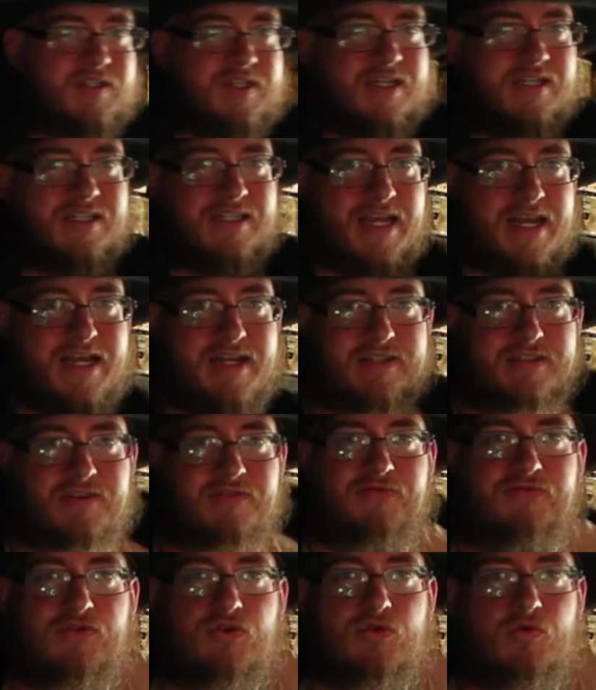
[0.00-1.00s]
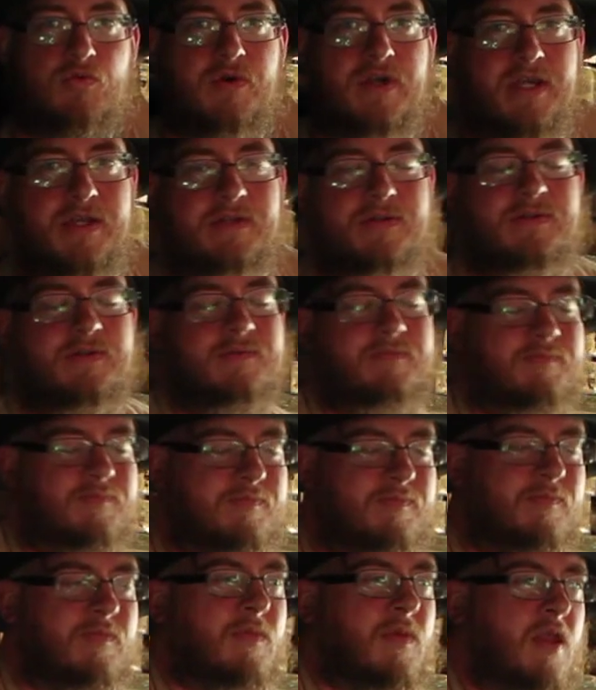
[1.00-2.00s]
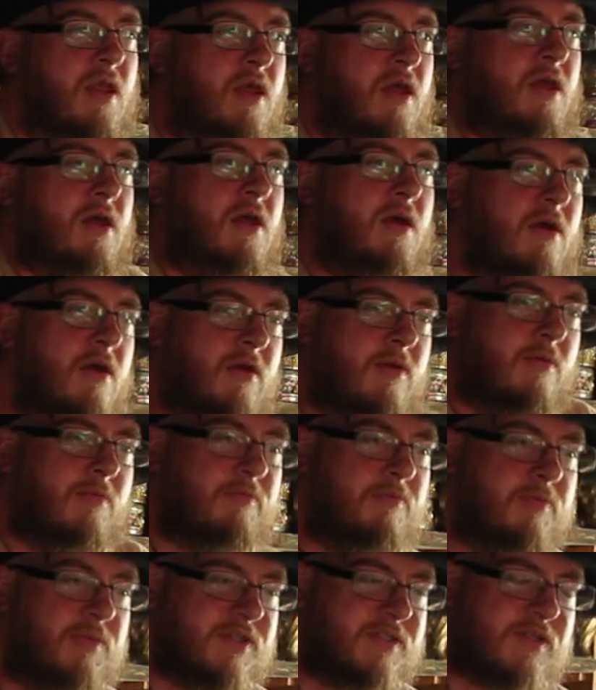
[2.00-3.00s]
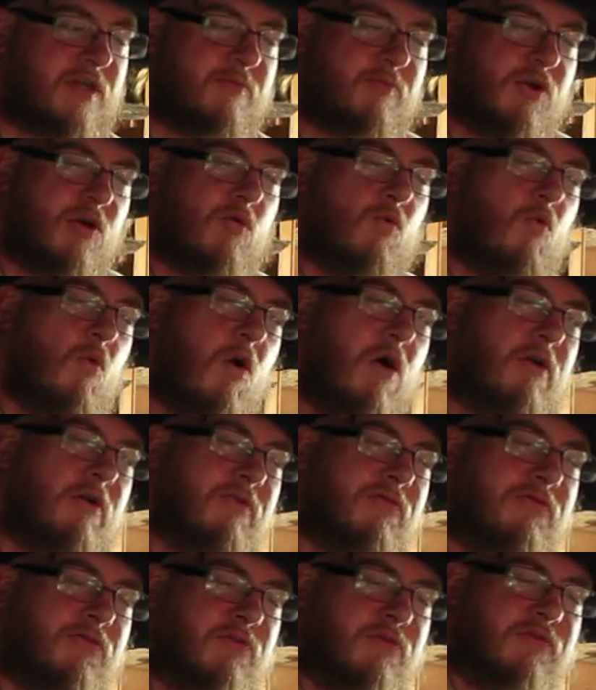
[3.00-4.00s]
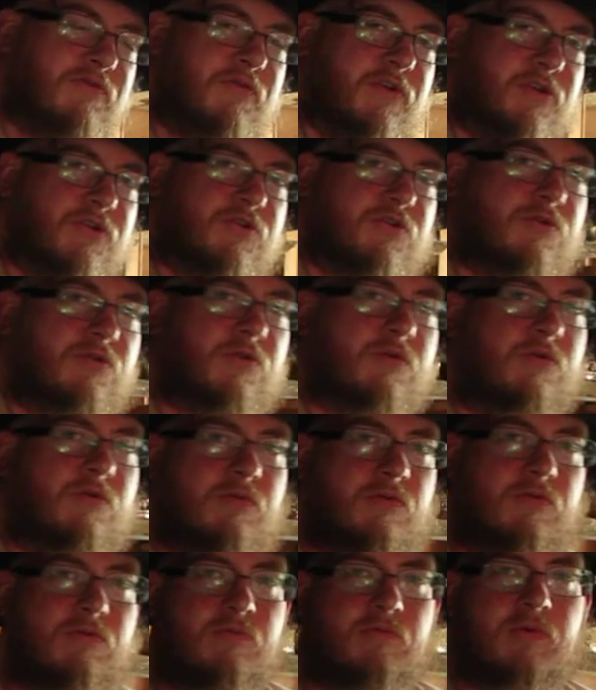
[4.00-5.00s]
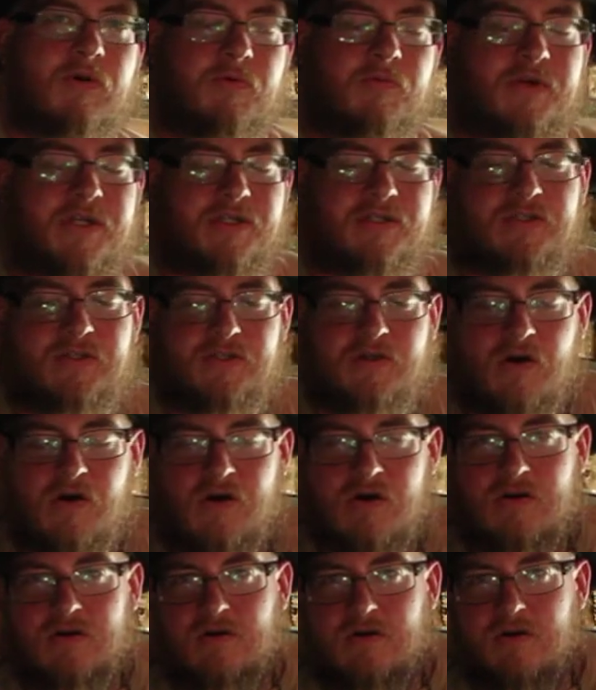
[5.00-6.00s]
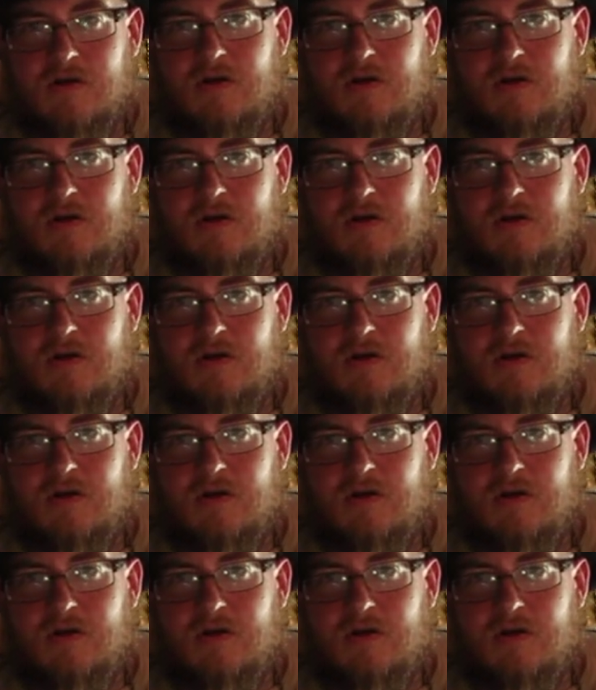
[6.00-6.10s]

going to take us a few weeks. But it's going to be a wonderful adventure where we start